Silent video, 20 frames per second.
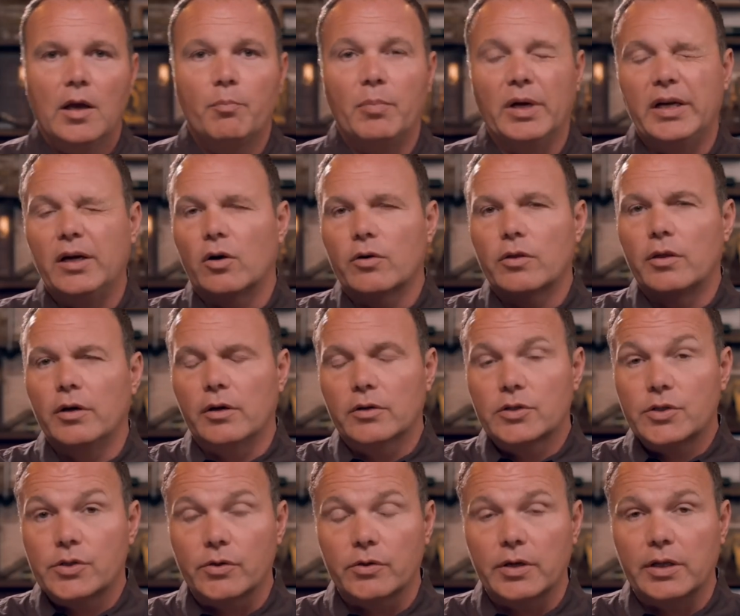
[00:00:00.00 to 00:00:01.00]
But are there
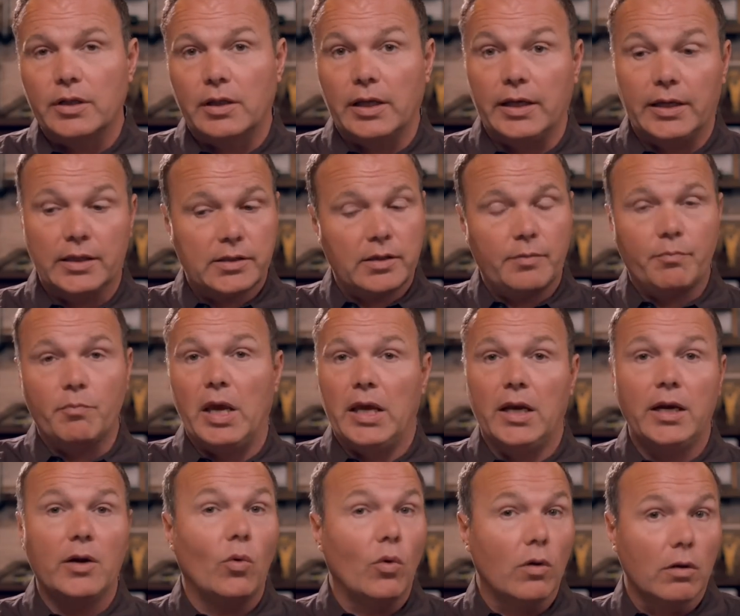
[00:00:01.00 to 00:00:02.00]
certain things that
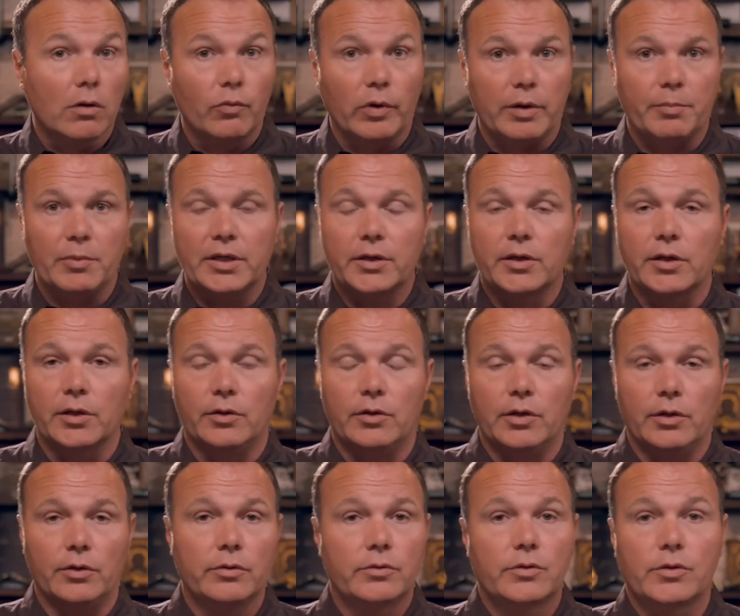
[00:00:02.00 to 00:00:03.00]
men or women could
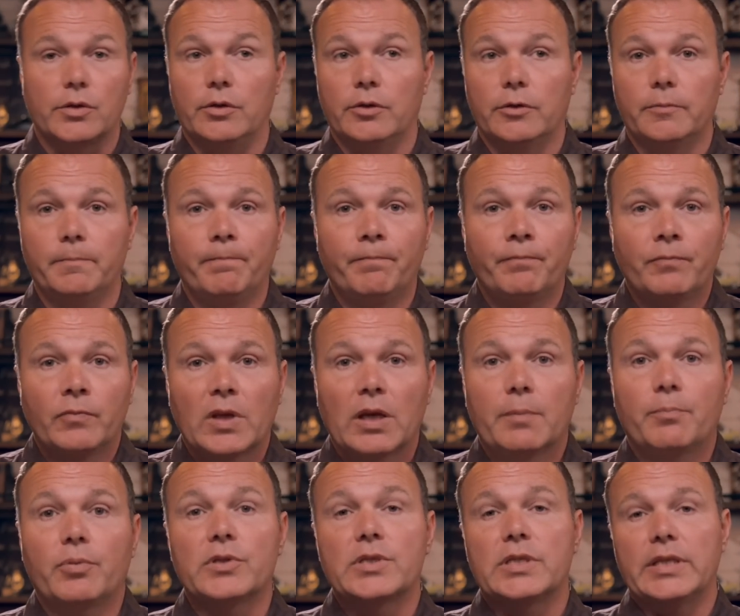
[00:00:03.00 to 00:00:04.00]
do to
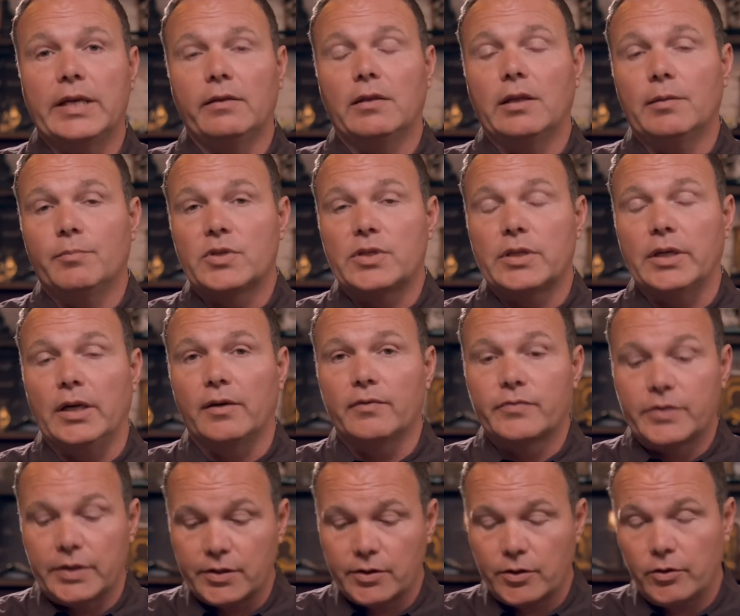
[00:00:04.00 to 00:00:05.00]
present
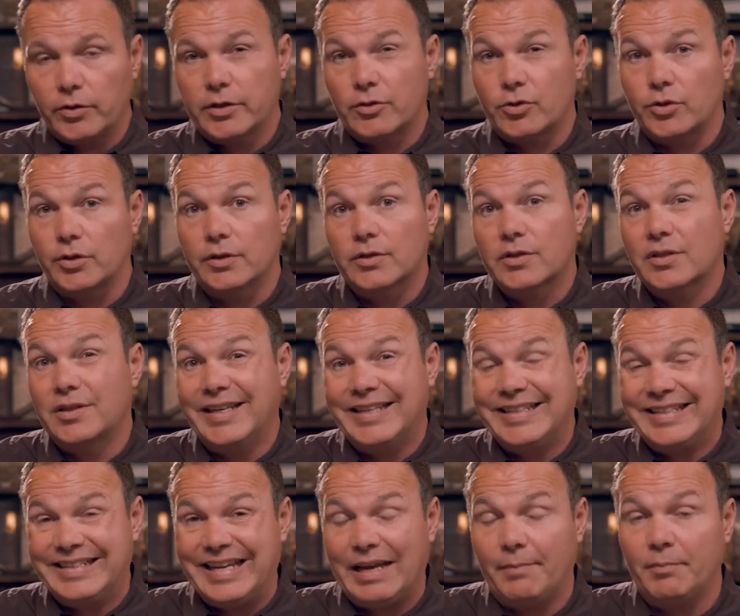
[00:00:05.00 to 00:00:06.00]
themselves as Christians
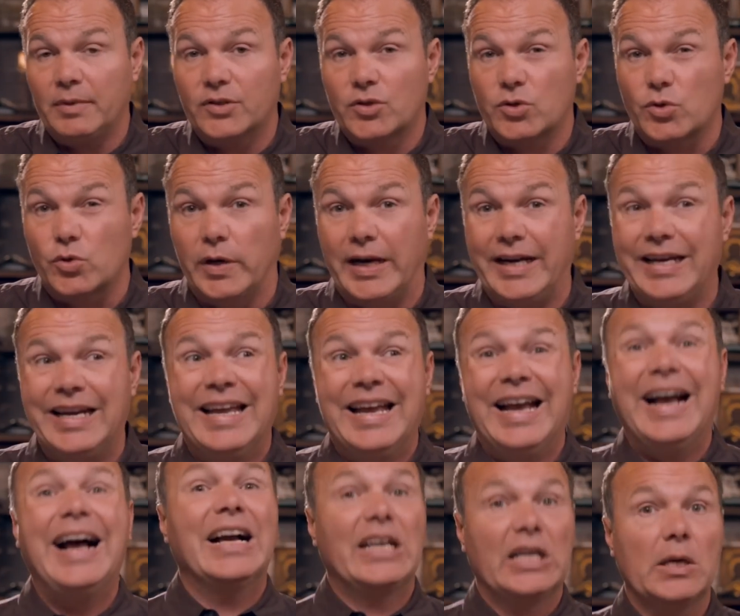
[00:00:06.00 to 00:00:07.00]
that demonstrate
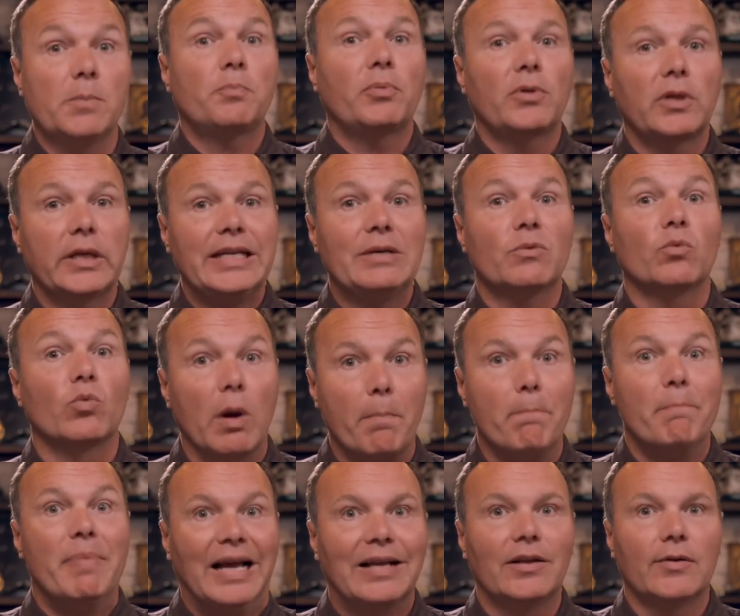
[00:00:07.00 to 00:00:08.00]
a complete
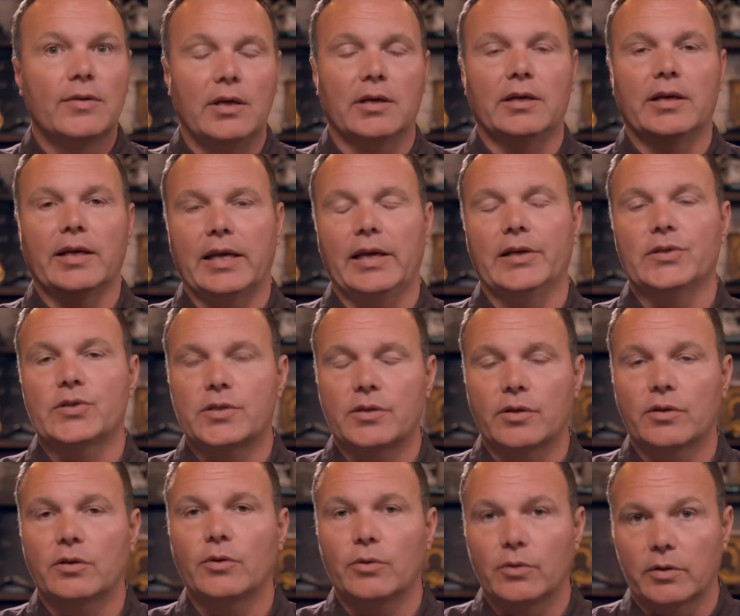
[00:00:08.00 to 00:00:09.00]
rebellion against
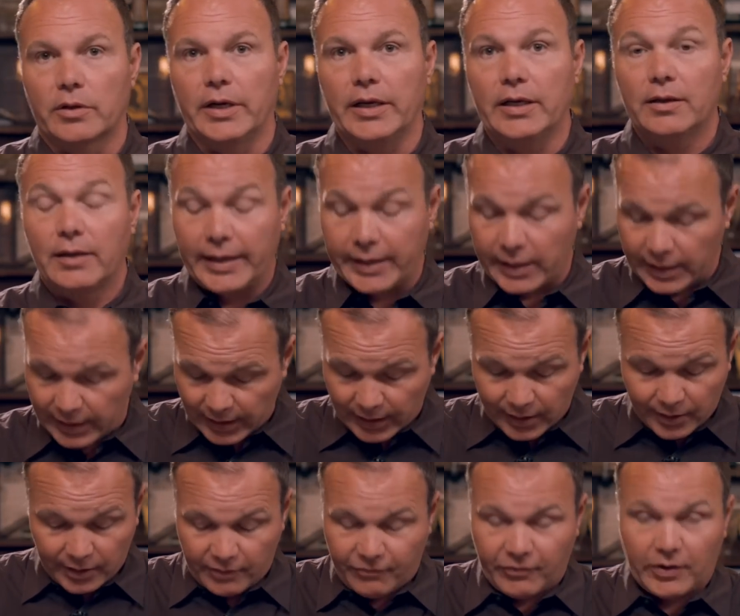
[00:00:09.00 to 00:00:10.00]
authority? Like
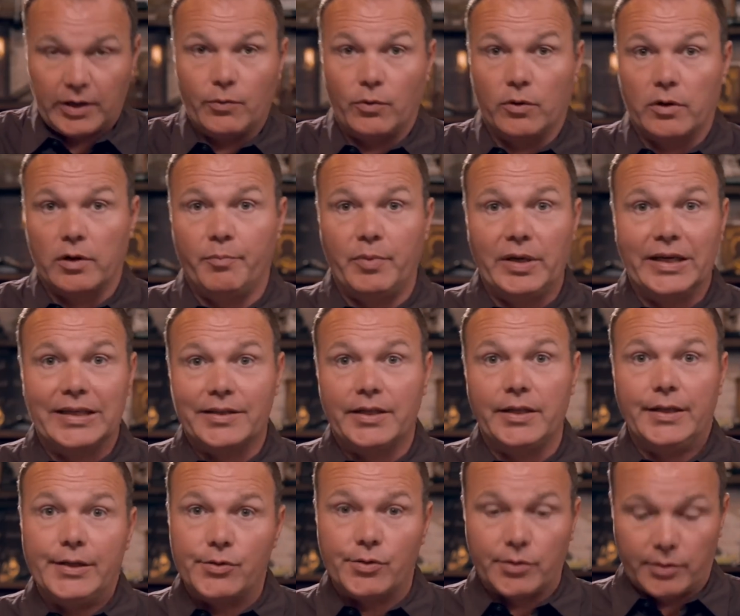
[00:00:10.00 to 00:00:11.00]
if I wore a big
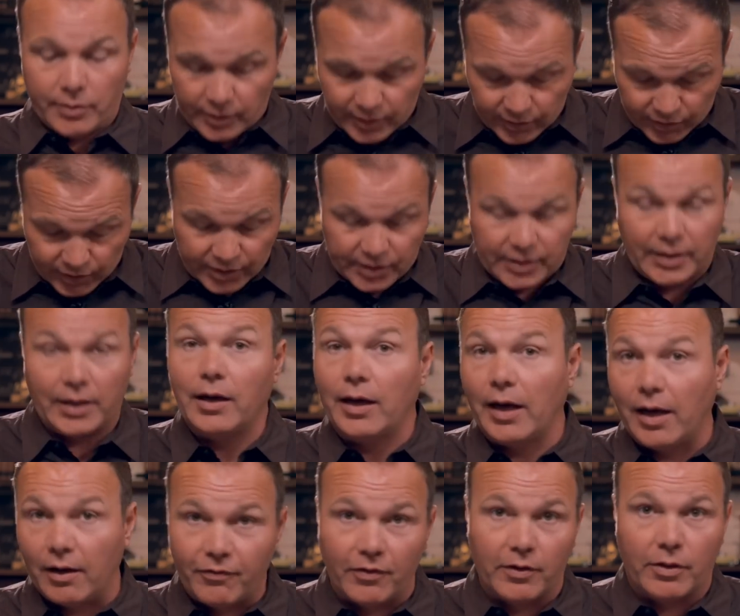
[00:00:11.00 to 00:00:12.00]
t-shirt that just said
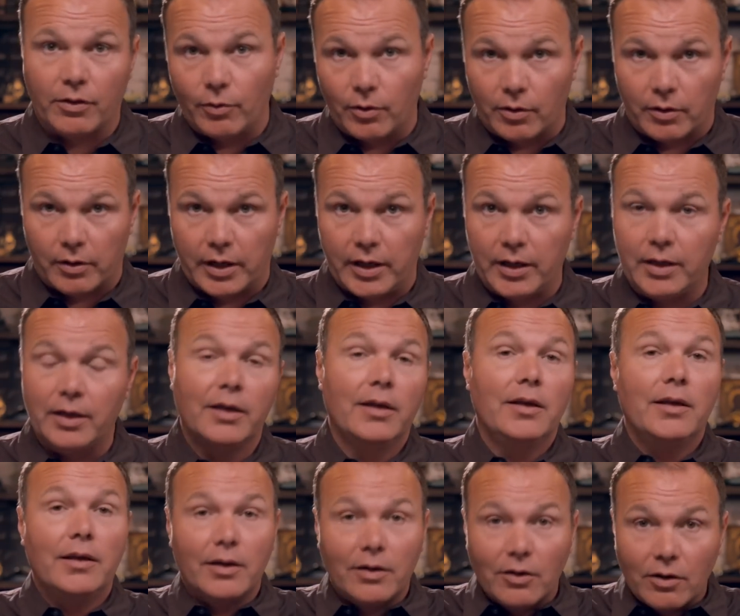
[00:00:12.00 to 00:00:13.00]
F authority,
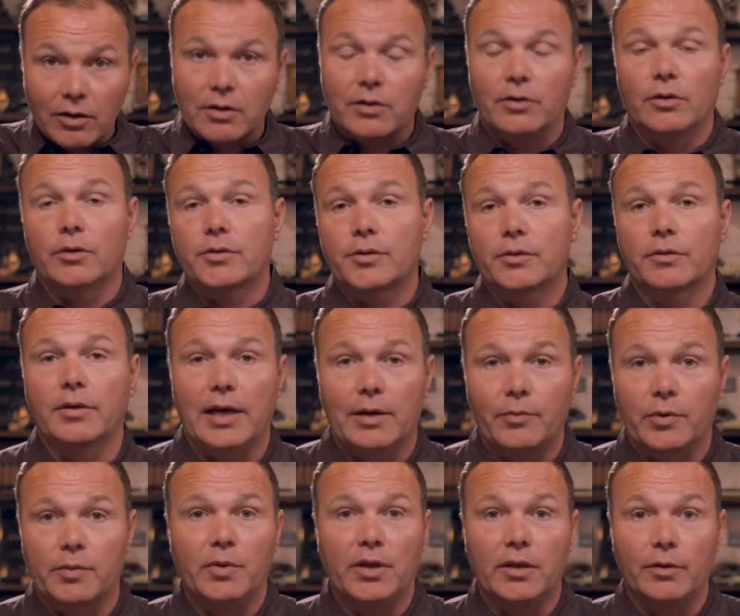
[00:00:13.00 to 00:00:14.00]
in our culture, that
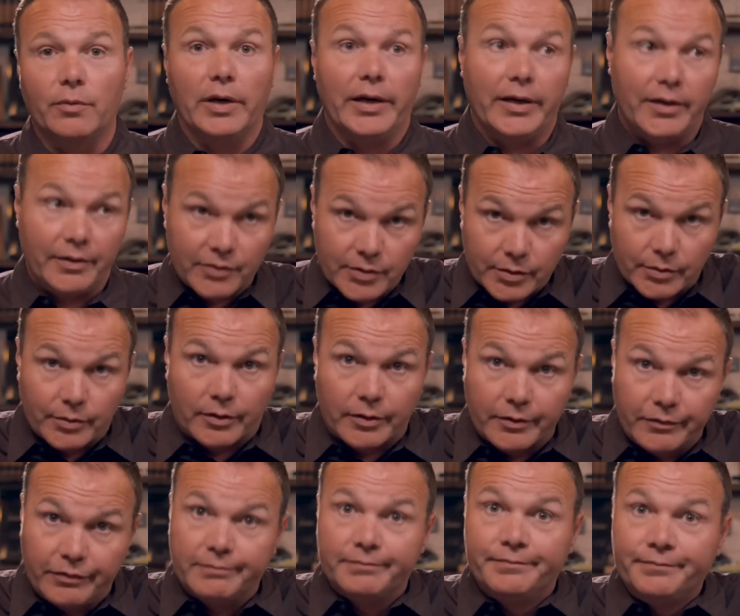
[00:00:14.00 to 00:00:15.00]
would be the way of sort
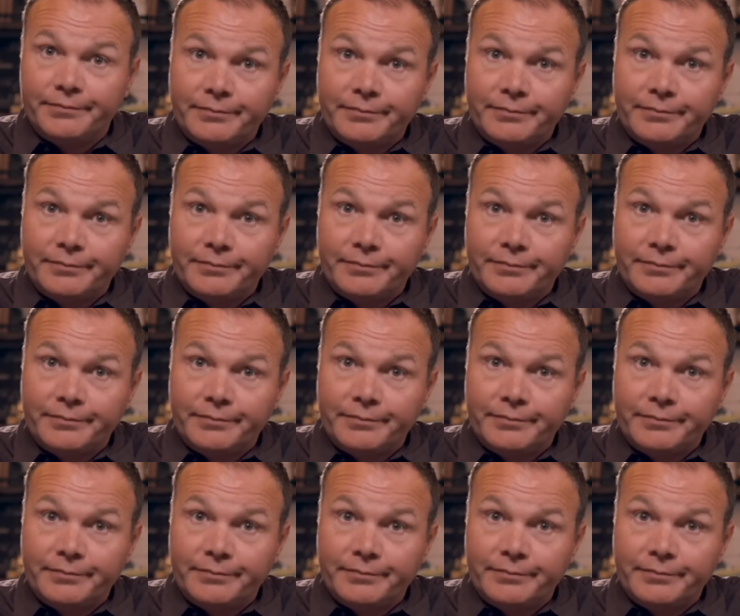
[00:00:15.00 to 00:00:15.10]
of,